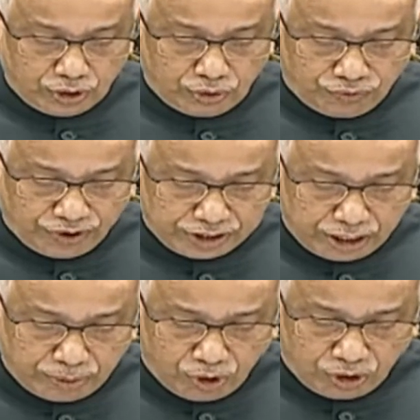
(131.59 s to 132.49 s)
To
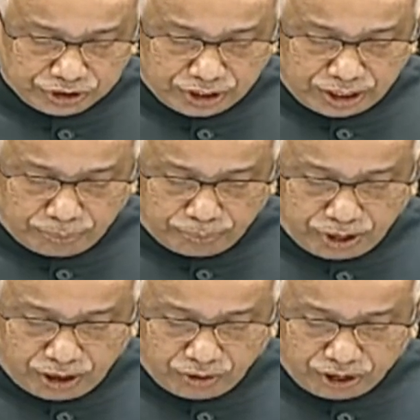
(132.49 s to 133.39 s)
further bolster up
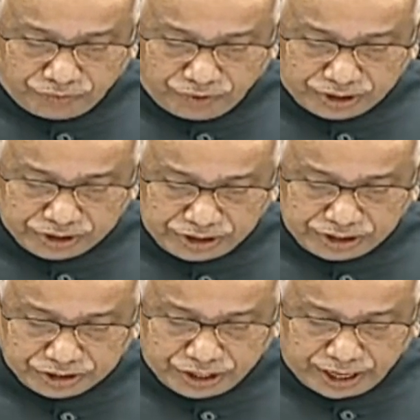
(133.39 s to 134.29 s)
our efforts
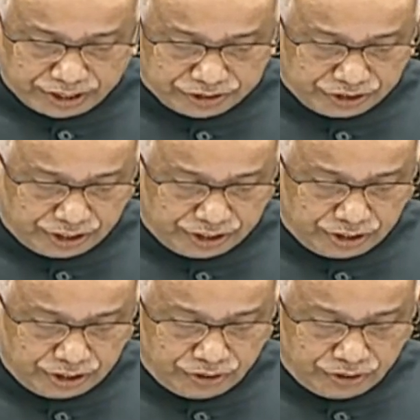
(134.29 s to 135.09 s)
in this direction,